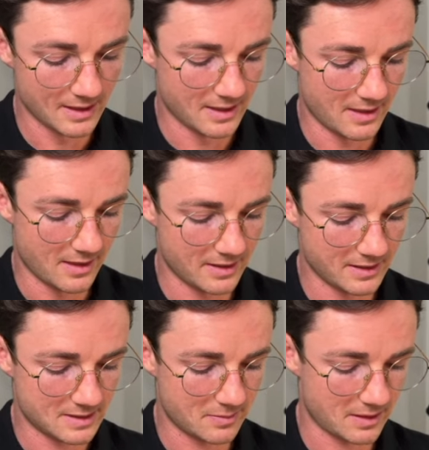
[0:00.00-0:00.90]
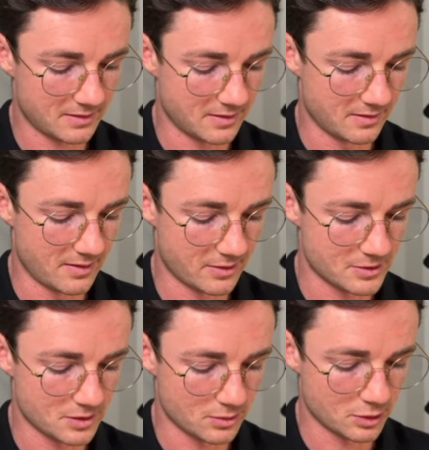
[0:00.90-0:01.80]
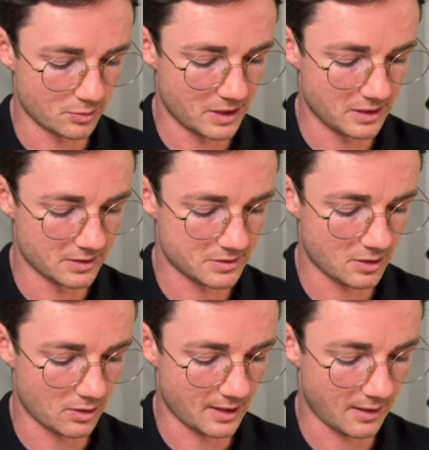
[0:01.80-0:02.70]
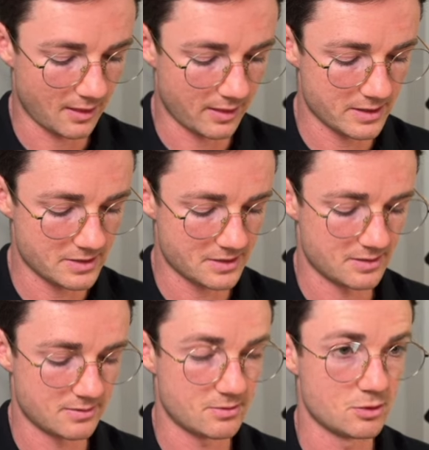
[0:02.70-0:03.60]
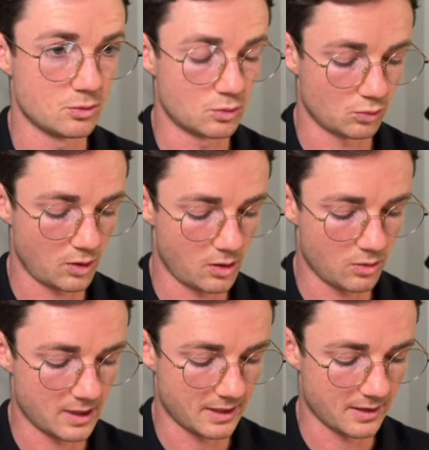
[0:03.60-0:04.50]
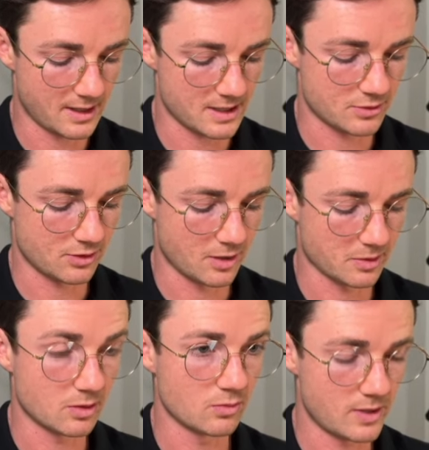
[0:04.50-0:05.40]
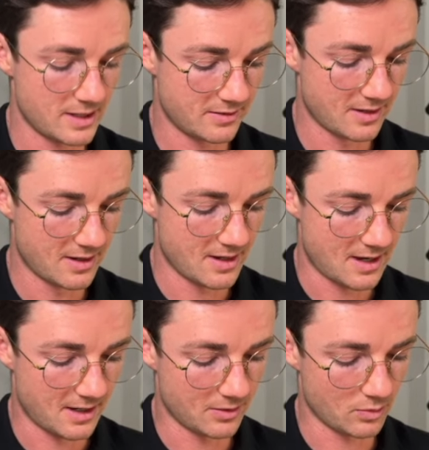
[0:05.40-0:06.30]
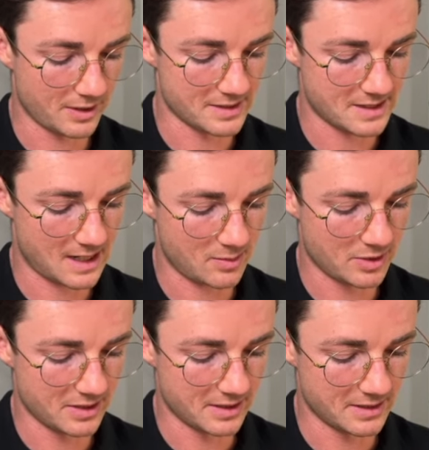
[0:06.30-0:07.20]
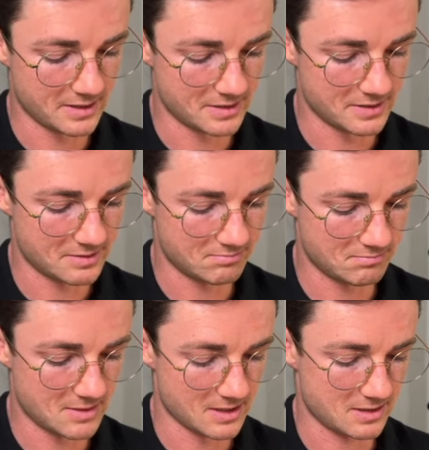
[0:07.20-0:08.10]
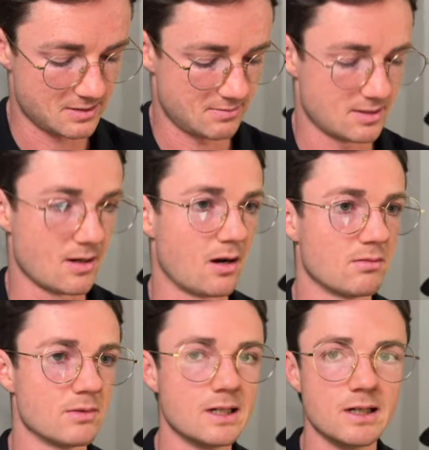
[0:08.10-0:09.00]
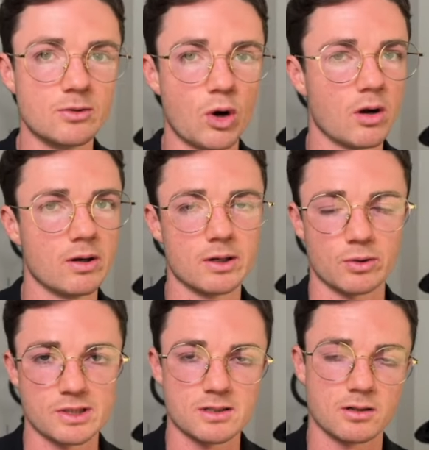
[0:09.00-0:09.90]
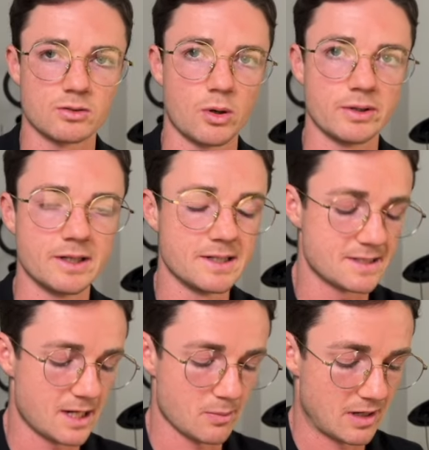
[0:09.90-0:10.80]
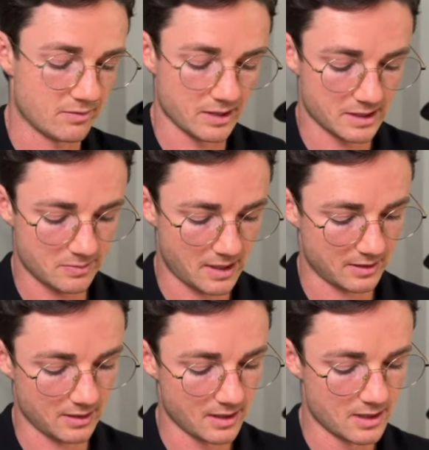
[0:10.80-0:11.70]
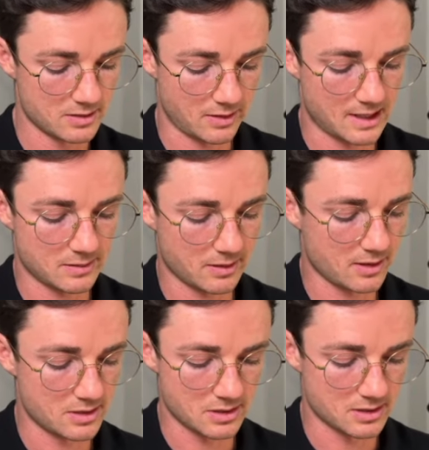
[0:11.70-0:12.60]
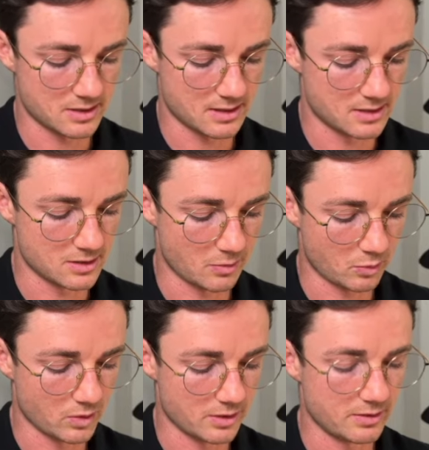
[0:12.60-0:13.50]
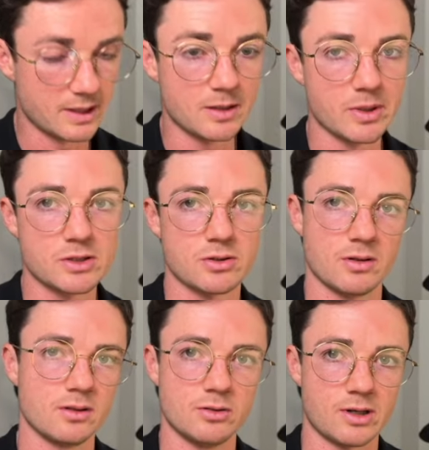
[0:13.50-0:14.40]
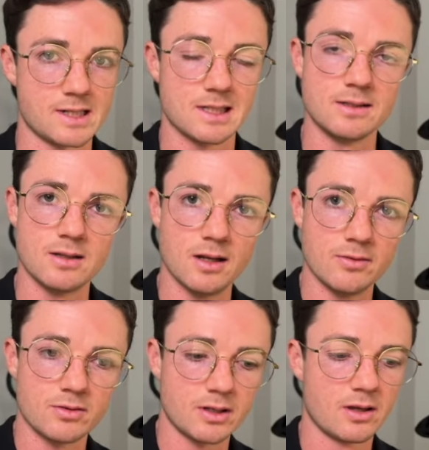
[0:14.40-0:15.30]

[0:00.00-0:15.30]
they expected their social media to go like this, to grow at an astronomical rate, and what has happened is this. It's not really growing, or it's not growing to the same level they expected. So expectations is number one. You need to make sure that you're actually delivering